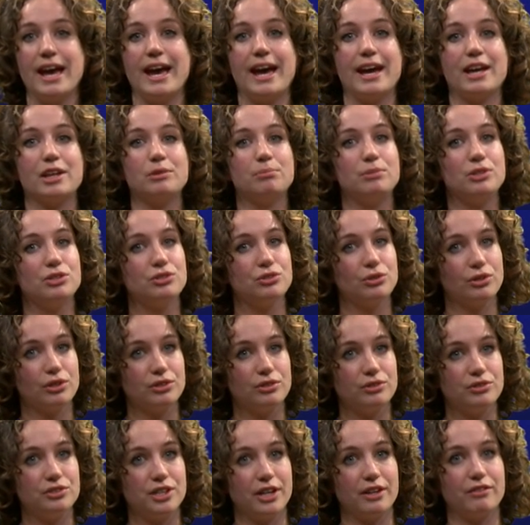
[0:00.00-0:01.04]
and be sure
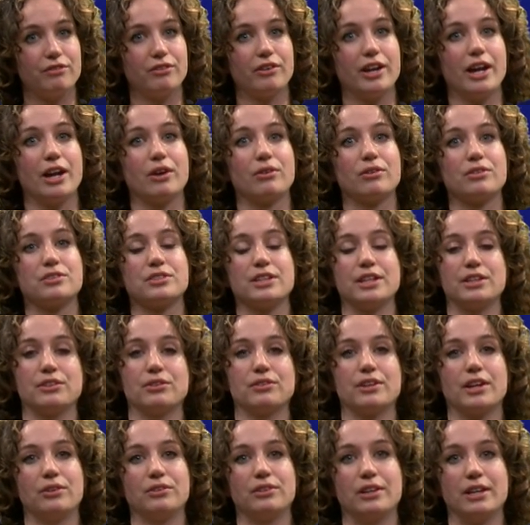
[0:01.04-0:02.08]
to check for errors in
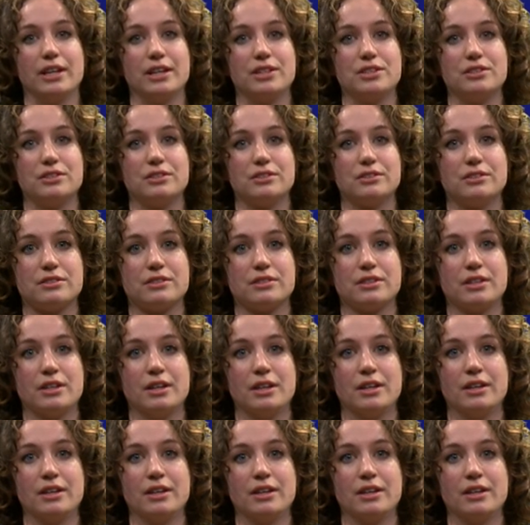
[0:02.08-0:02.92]
your calculations.